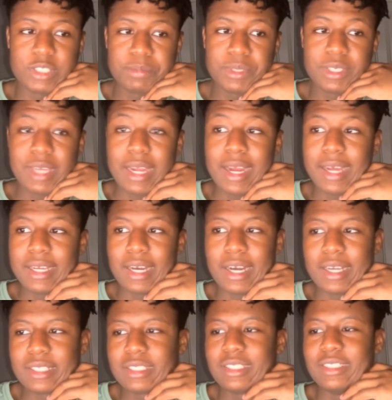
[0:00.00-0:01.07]
Westbrook, and I
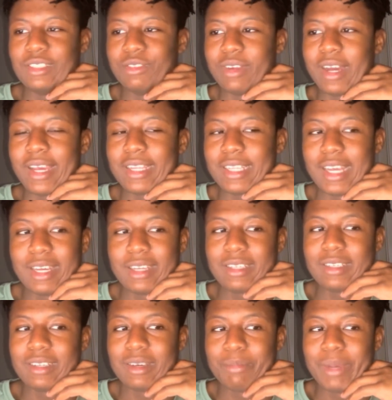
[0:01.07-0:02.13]
honestly do not hate that
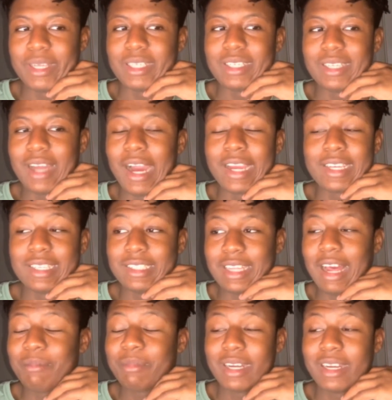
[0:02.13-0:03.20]
opinion.
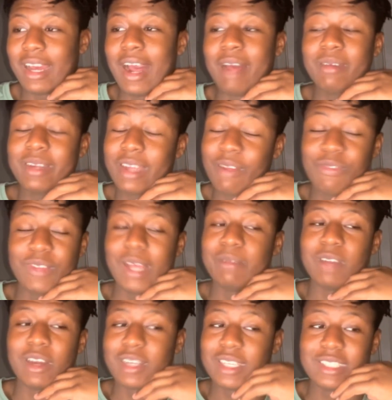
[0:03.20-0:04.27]
I'm gonna get flamed
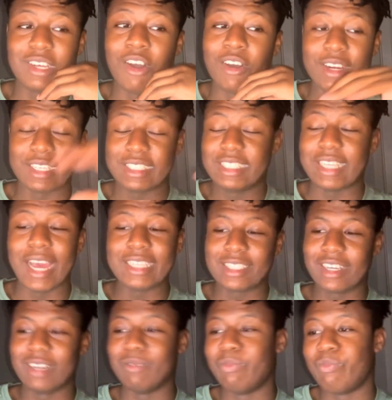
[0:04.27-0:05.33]
on because all the stats are
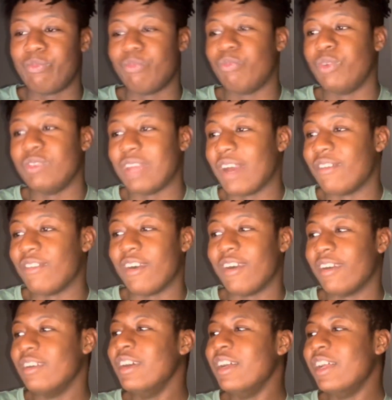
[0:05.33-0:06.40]
gonna prove that
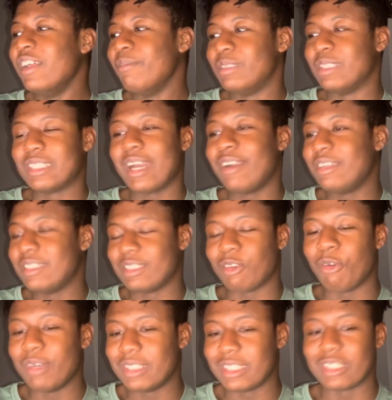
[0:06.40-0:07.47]
wrong. But just how he just
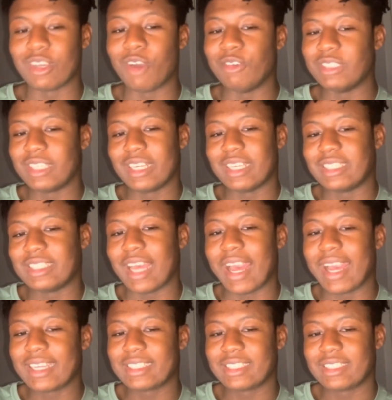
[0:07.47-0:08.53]
always just goes in and
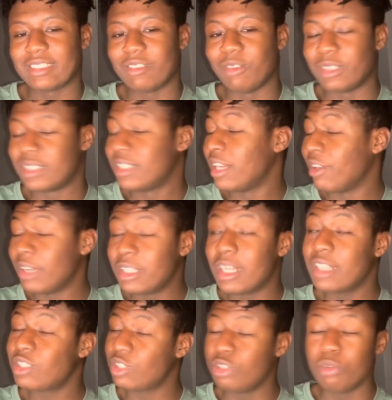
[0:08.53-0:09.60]
attacks, which he
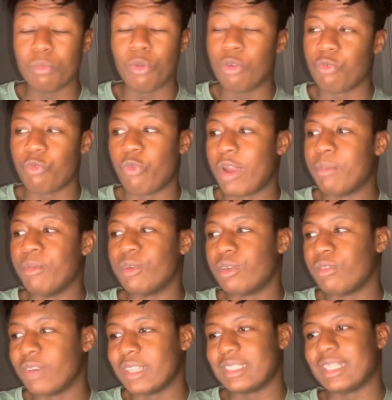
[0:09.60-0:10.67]
does shoot way more
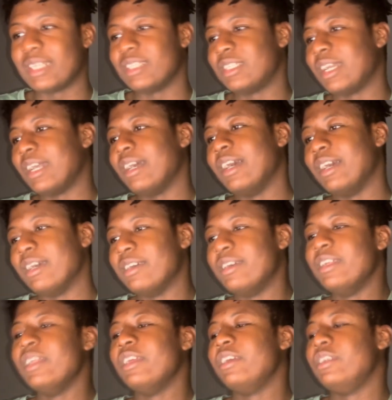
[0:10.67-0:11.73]
than Russ at the
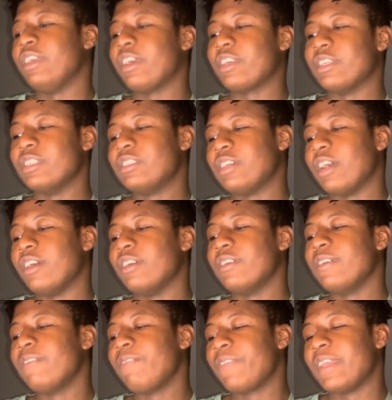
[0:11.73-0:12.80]
younger.
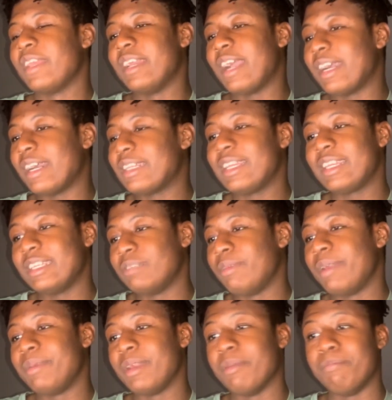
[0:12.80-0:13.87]
So I think it's
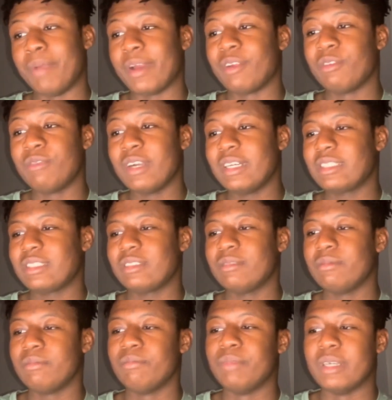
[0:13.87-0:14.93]
maybe a better Russ,
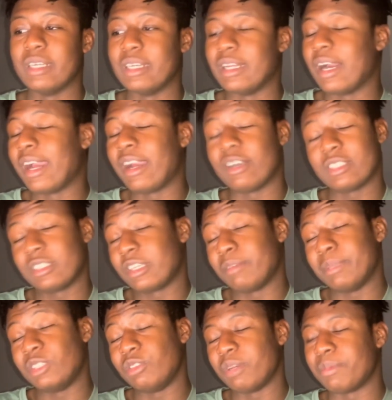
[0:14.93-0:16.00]
but I also could
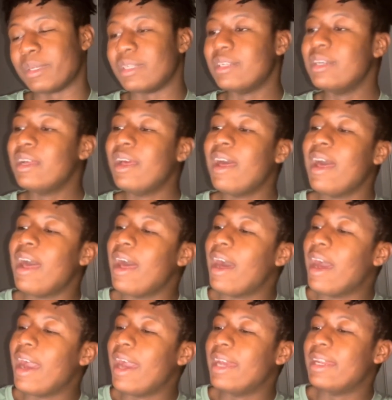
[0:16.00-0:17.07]
be tripping.
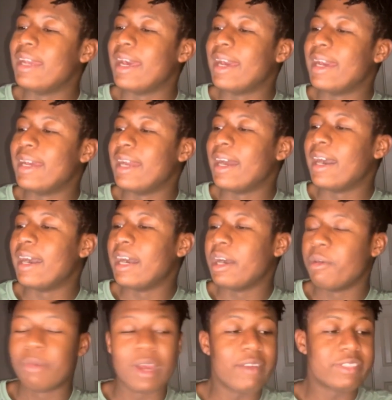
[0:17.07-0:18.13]
And then
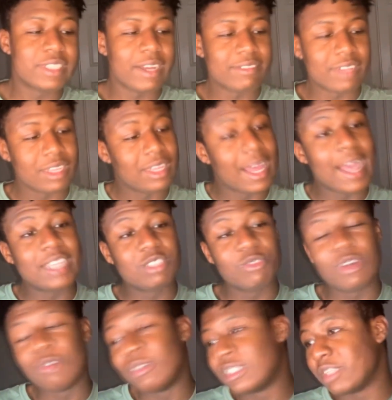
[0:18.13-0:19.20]
we obviously have the last
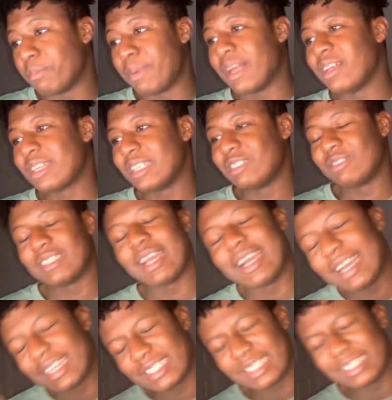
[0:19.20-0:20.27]
one, which is the Pelicans, which I
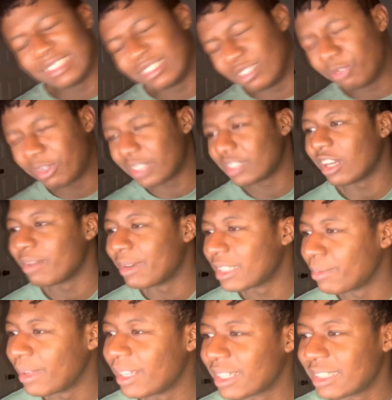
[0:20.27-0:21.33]
actually do want to talk about
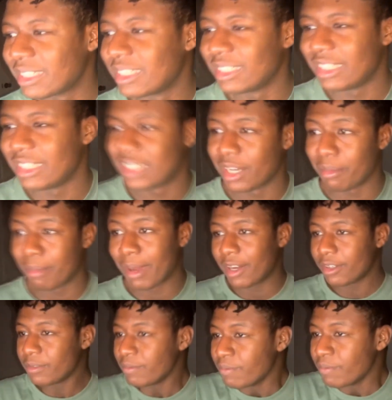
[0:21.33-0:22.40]
the Pelicans a decent
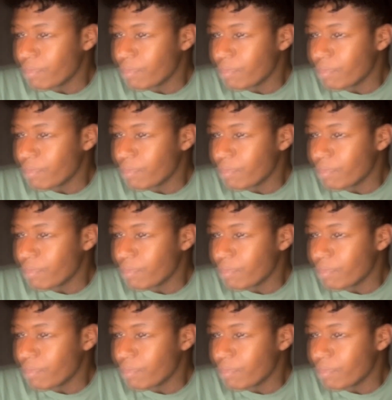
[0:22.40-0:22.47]
amount.